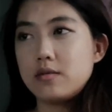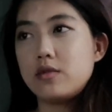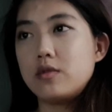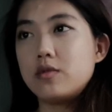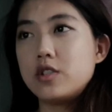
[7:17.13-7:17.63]

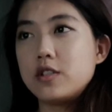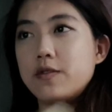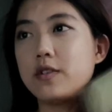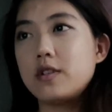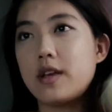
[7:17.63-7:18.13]
you know, you just
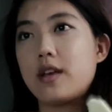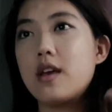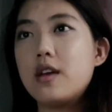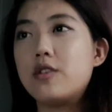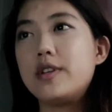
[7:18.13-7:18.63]
feel like
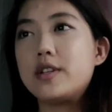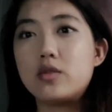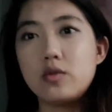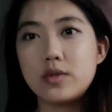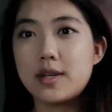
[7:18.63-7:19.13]
you need to
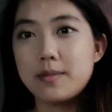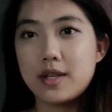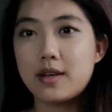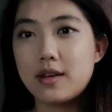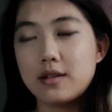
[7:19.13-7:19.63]
do
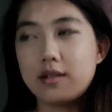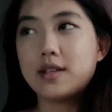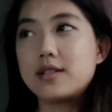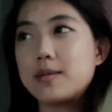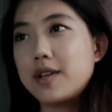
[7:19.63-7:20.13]
something and
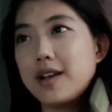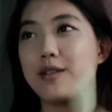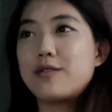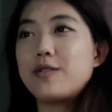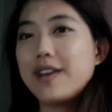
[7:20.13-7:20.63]
get something
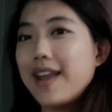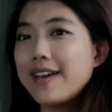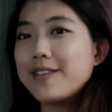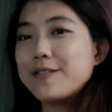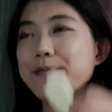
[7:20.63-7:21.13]
out of your
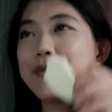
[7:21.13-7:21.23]
life.